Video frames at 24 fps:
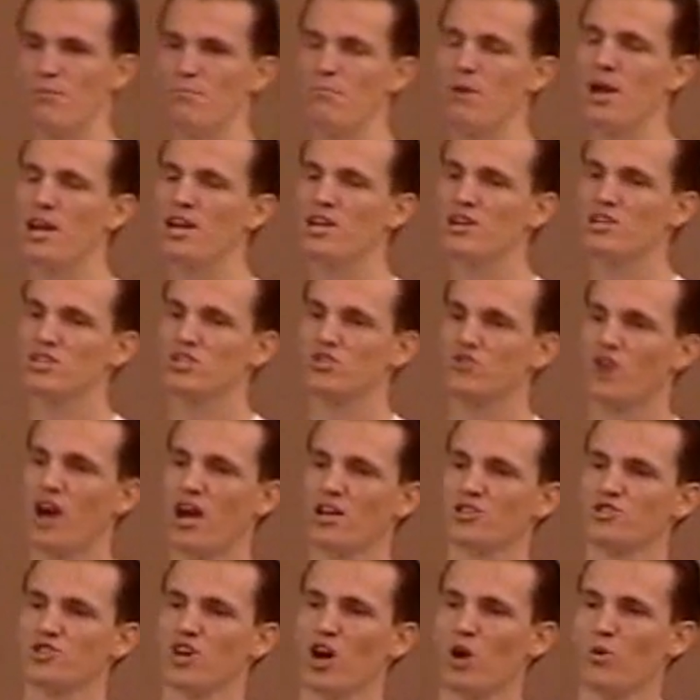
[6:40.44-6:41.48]
Many
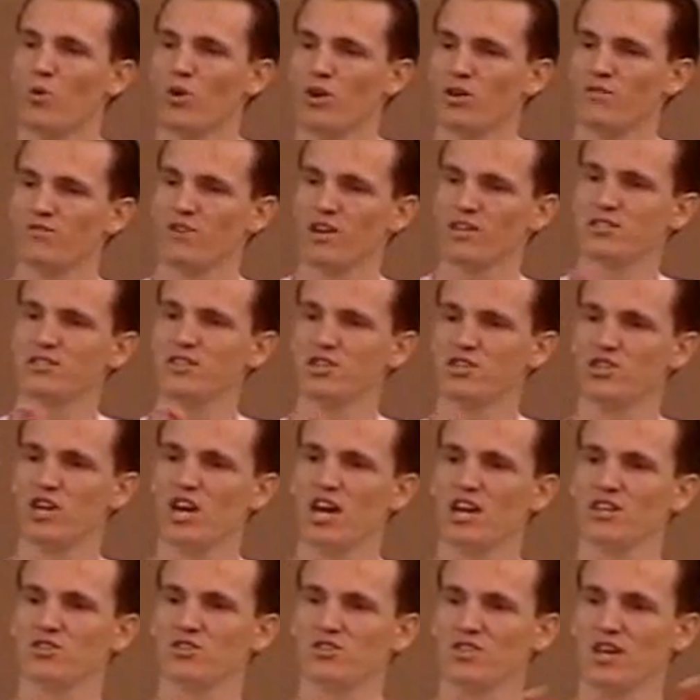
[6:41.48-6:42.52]
Australians don't want to invest in
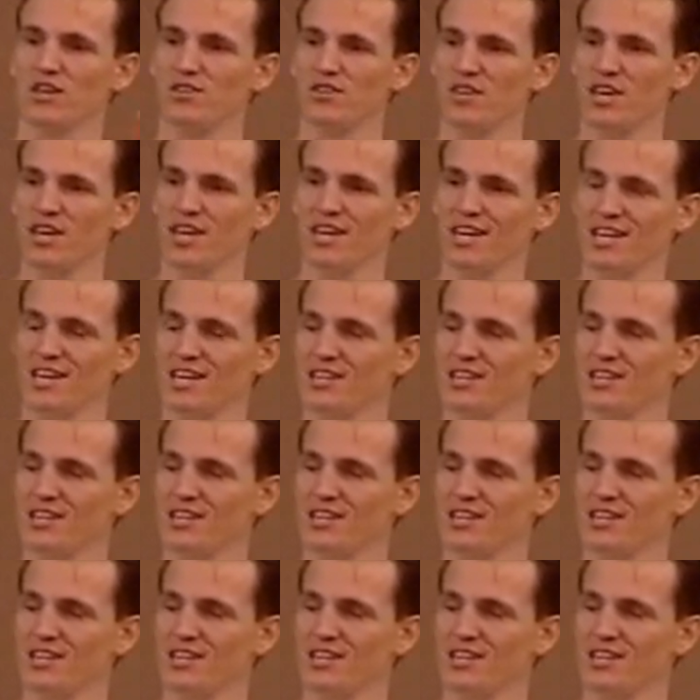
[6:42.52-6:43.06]
shares because they think it